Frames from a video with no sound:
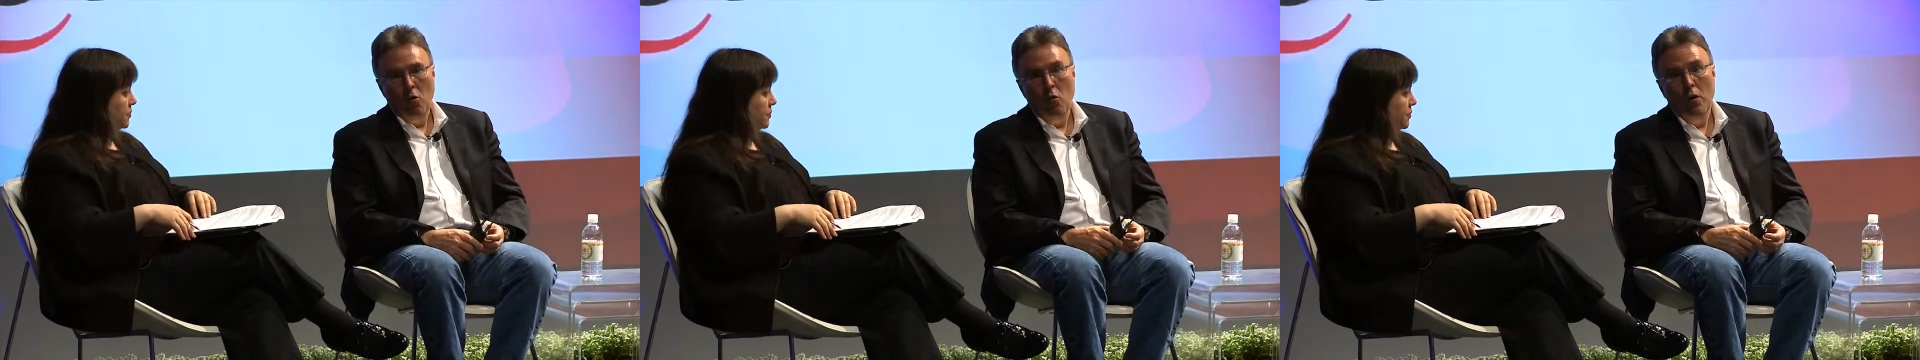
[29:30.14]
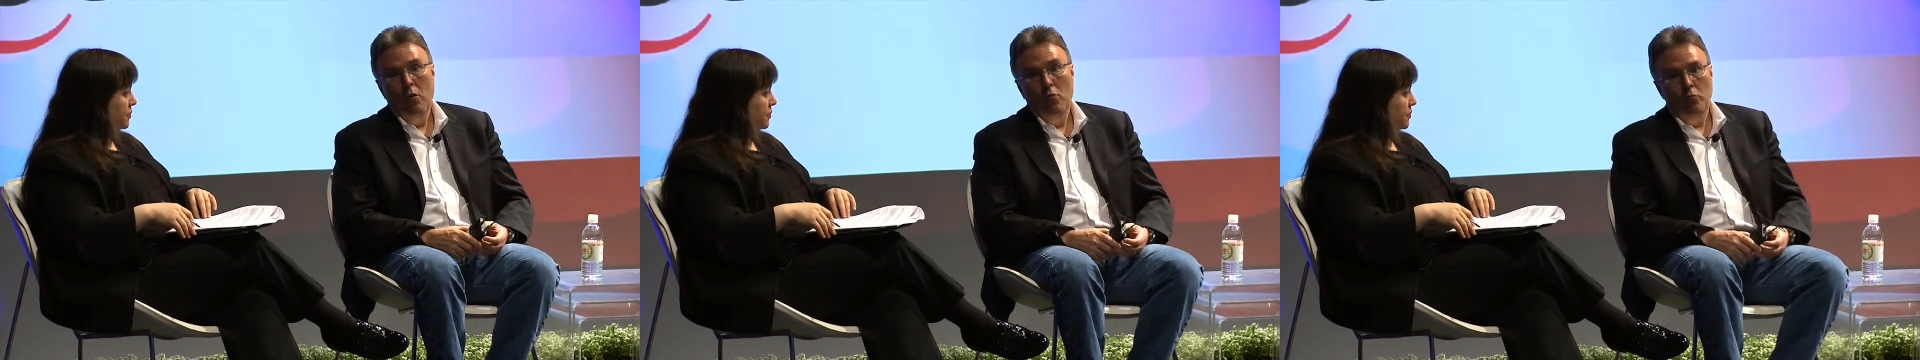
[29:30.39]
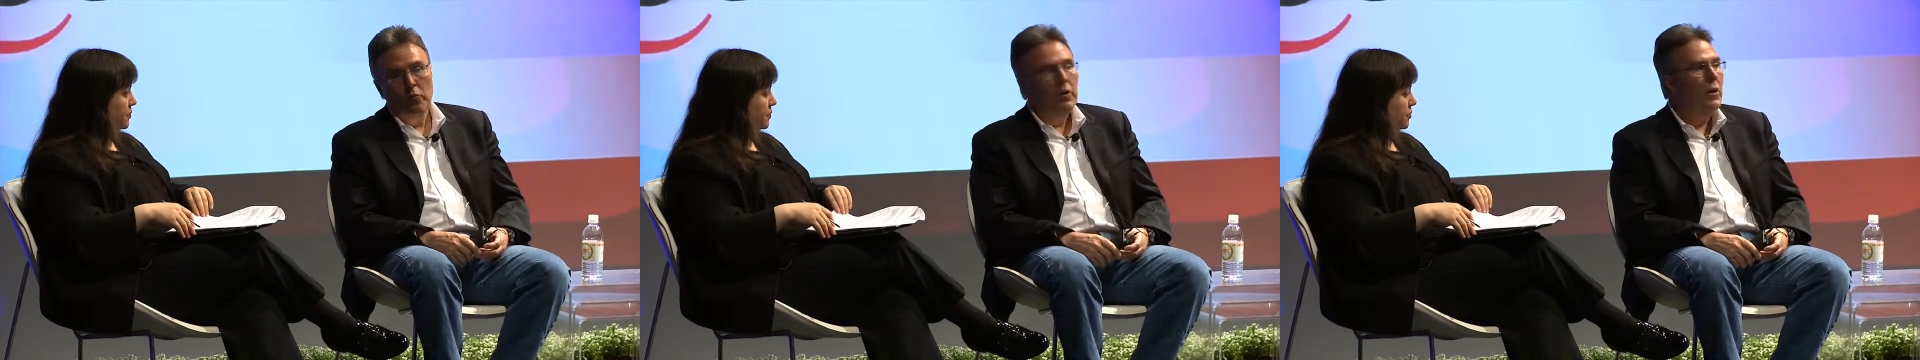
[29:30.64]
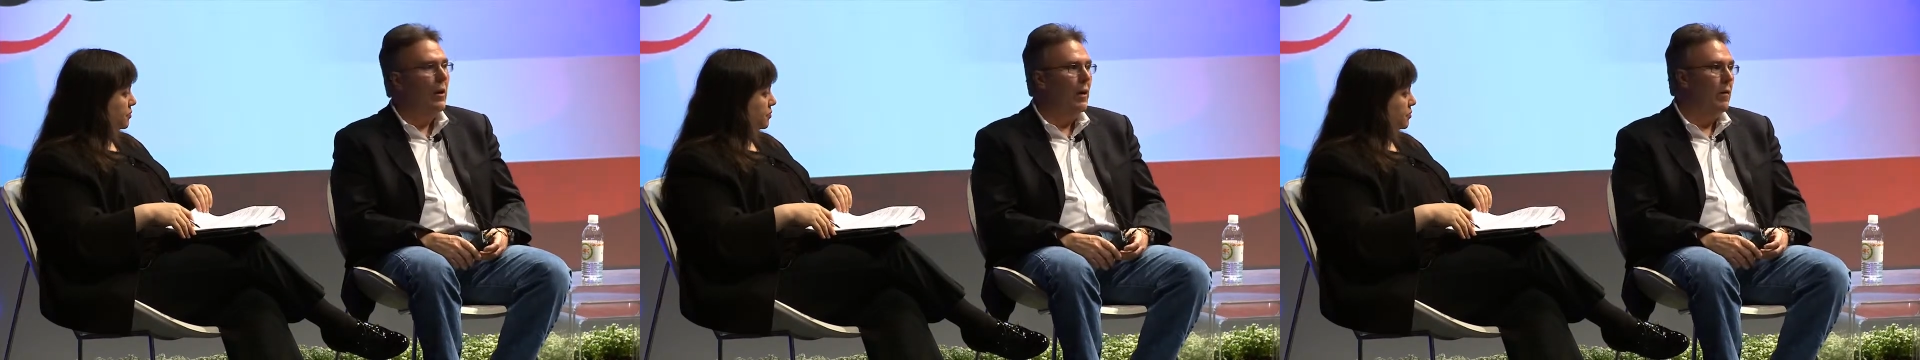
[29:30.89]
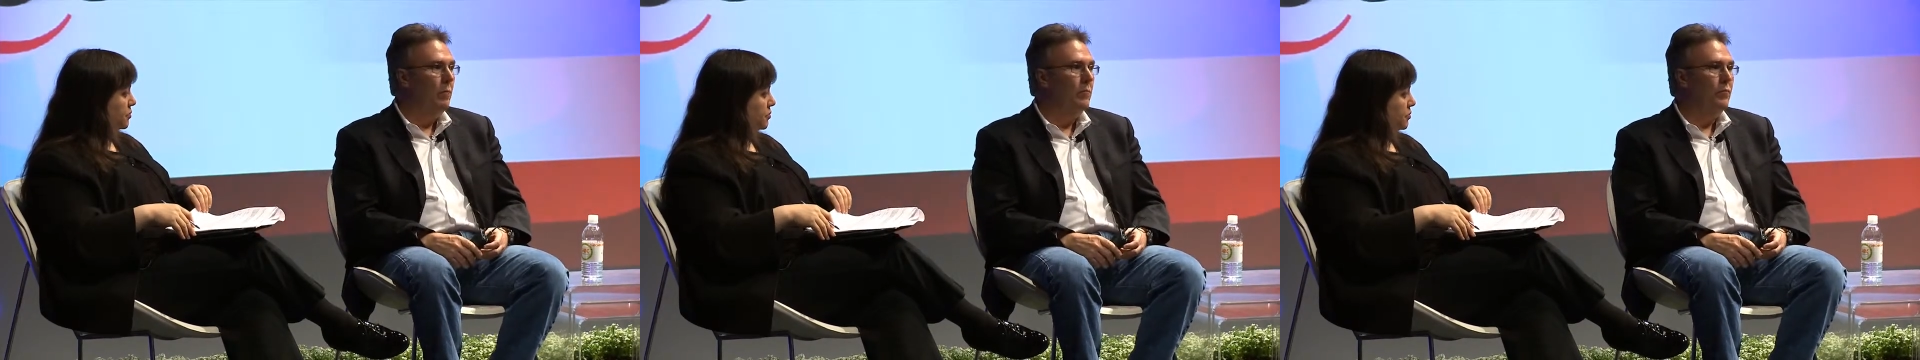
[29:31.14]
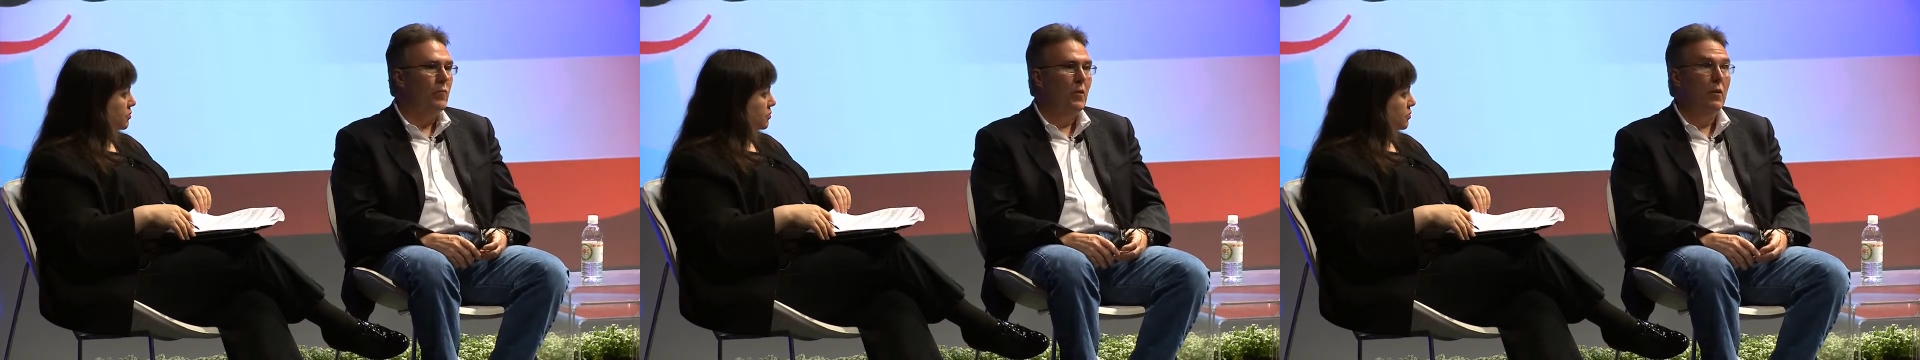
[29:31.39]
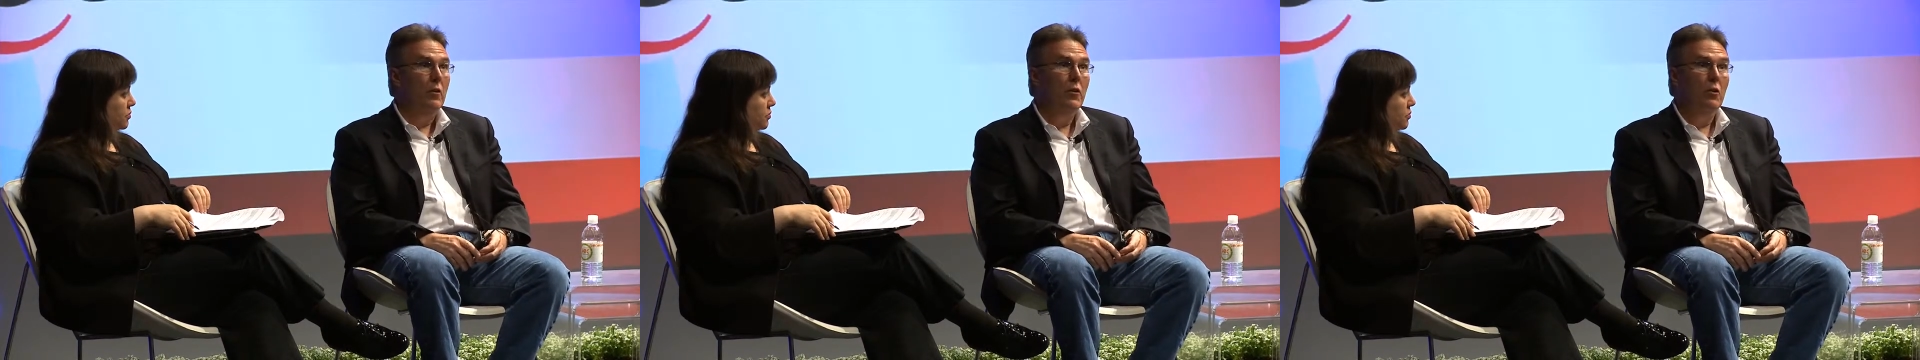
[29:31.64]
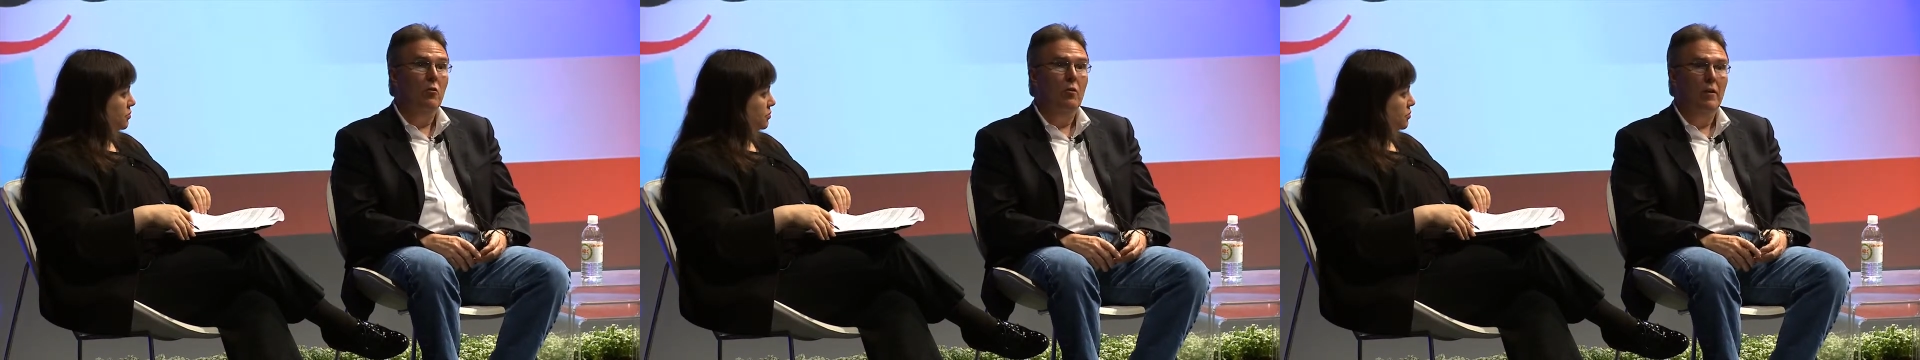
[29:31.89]
Speaker 1: Well, we,
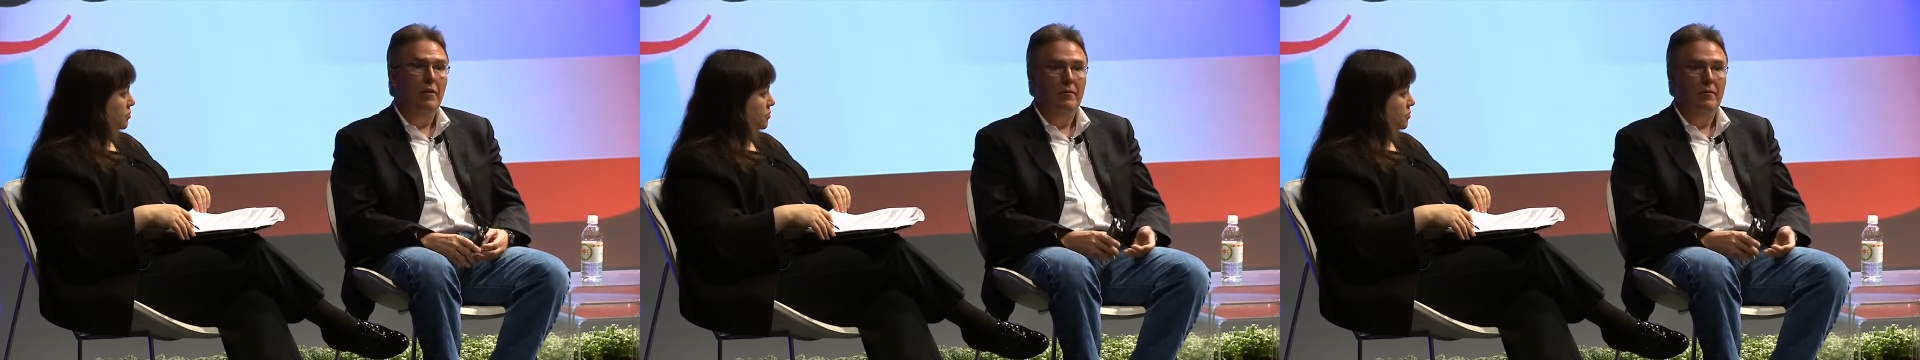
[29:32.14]
you know,